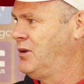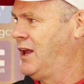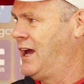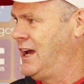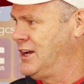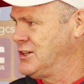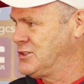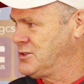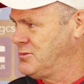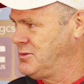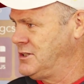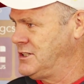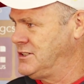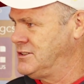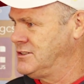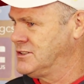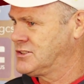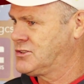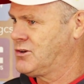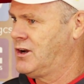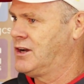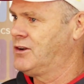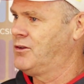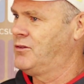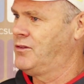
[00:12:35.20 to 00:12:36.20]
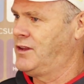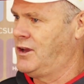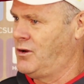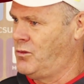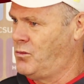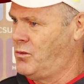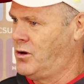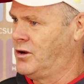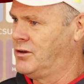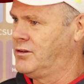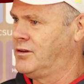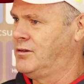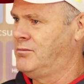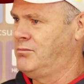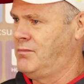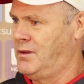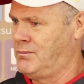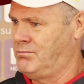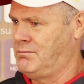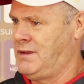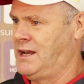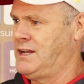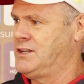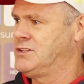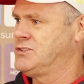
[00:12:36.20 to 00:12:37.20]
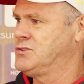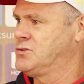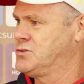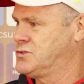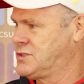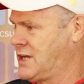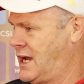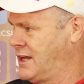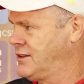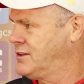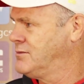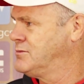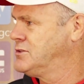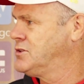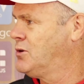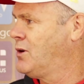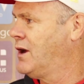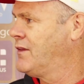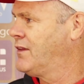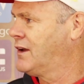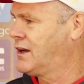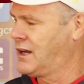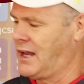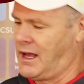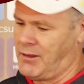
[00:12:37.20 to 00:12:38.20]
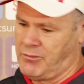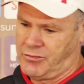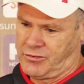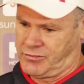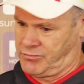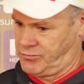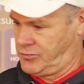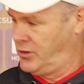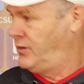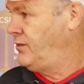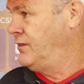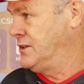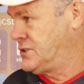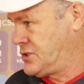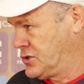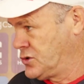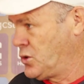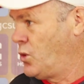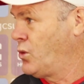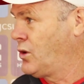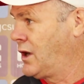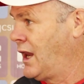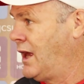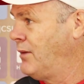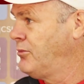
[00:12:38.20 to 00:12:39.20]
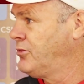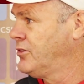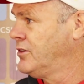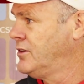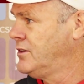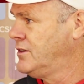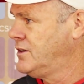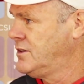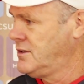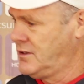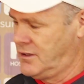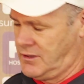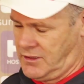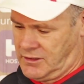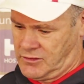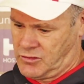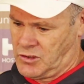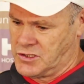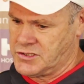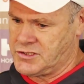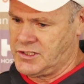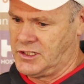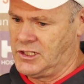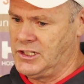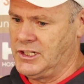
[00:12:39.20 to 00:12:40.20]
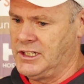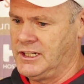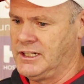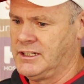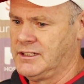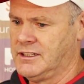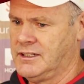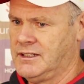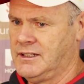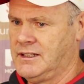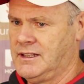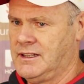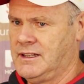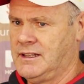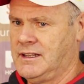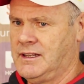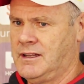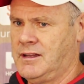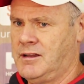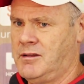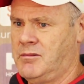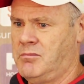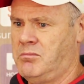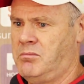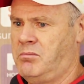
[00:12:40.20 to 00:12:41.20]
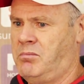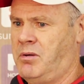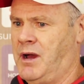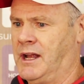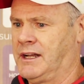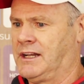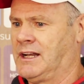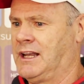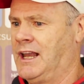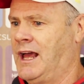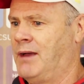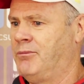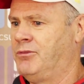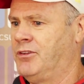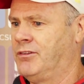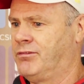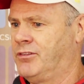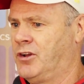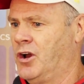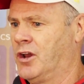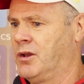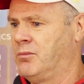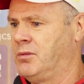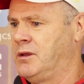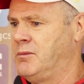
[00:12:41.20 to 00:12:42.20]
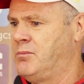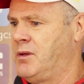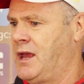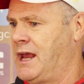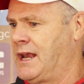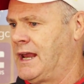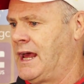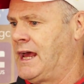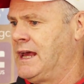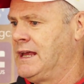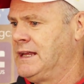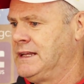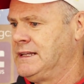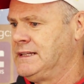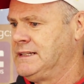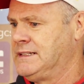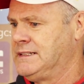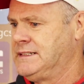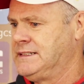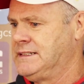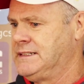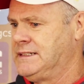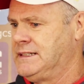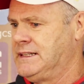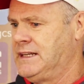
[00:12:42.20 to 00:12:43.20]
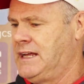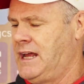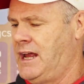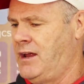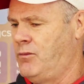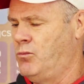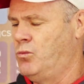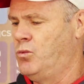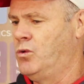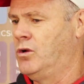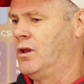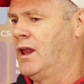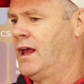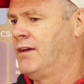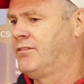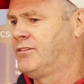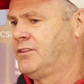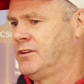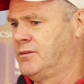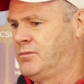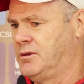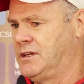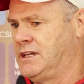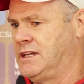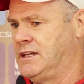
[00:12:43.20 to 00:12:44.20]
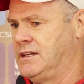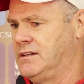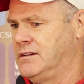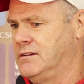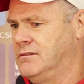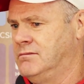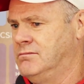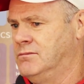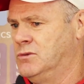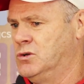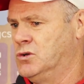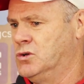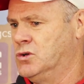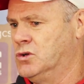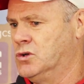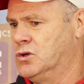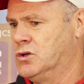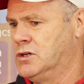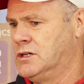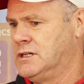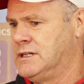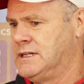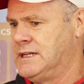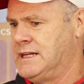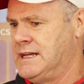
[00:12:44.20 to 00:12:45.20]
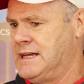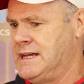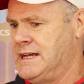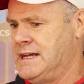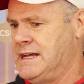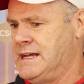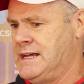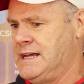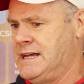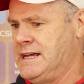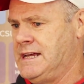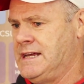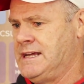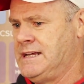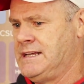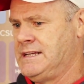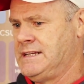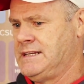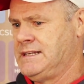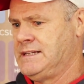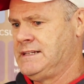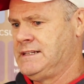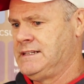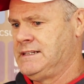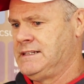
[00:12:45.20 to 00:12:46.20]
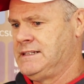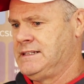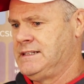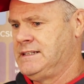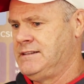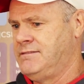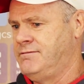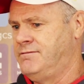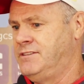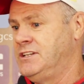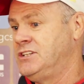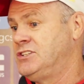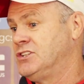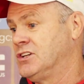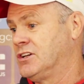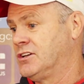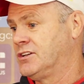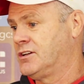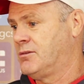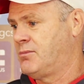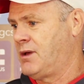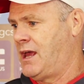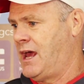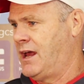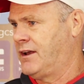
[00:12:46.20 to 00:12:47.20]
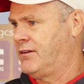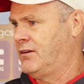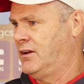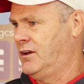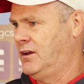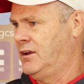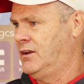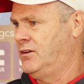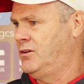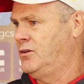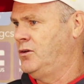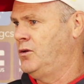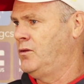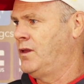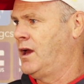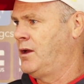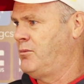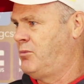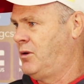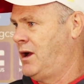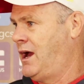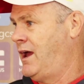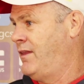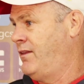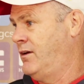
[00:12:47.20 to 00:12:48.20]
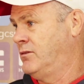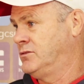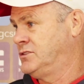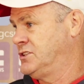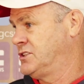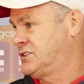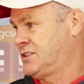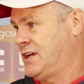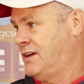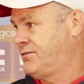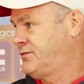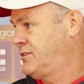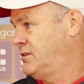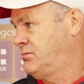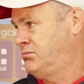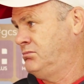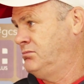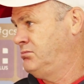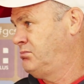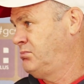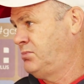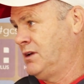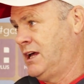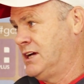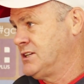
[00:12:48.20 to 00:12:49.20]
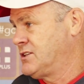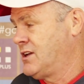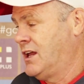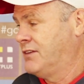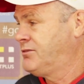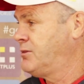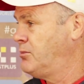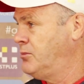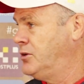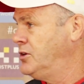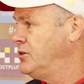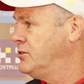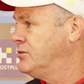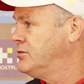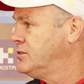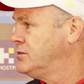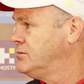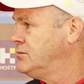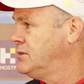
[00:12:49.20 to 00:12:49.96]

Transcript: Players will be disgruntled. They'll want and managers will take them to other clubs. But this is all clubs across the league. But clubs have got to be better and will have to be more vigilant about who they pay. And they'll just have to, players will have to move.